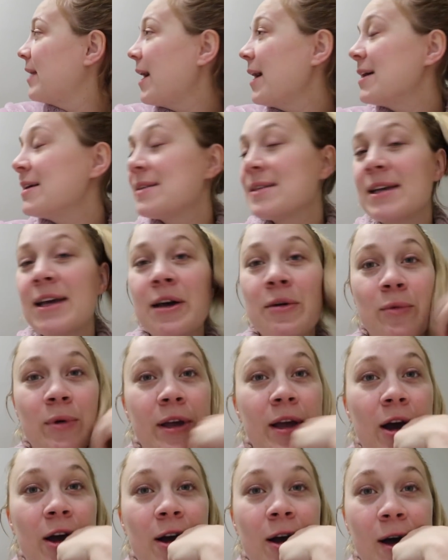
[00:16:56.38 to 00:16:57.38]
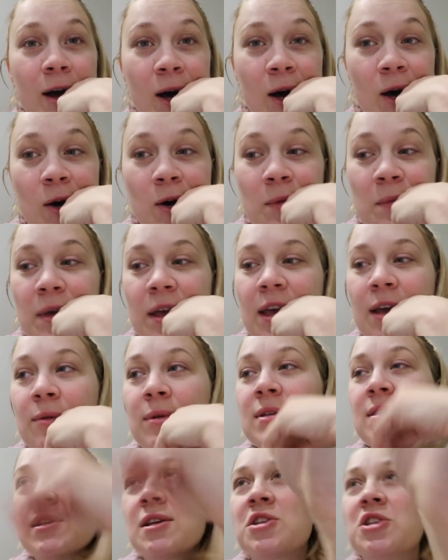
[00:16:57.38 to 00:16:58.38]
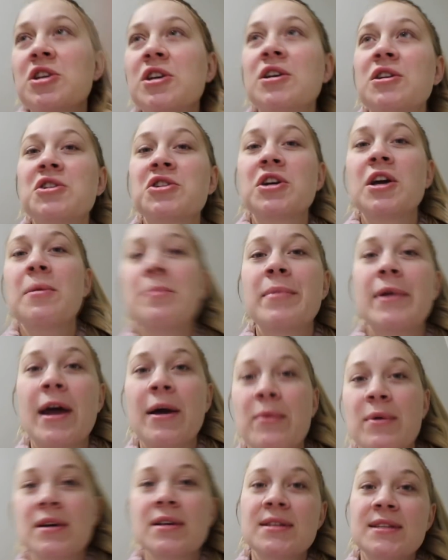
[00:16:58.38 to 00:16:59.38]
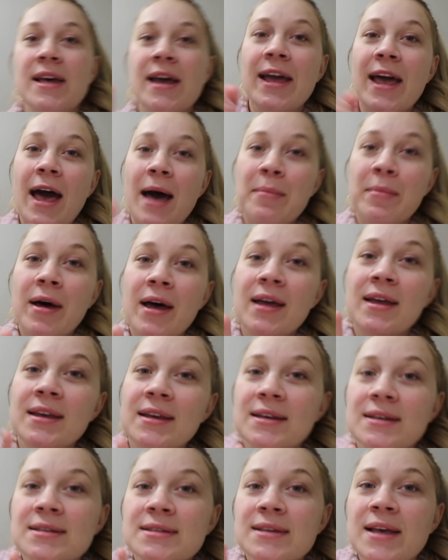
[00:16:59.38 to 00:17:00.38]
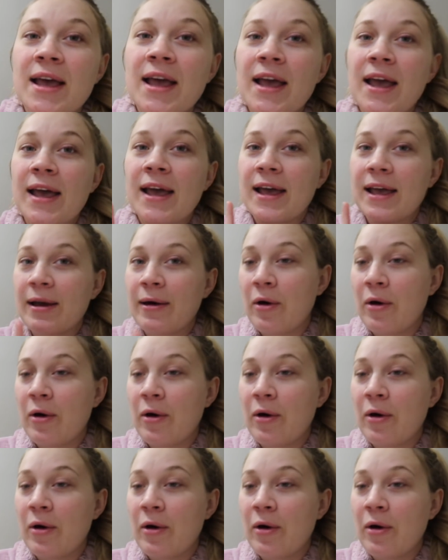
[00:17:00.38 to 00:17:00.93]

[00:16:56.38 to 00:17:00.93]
that is it, we are home. It was such a good trip, but I will say Emma is a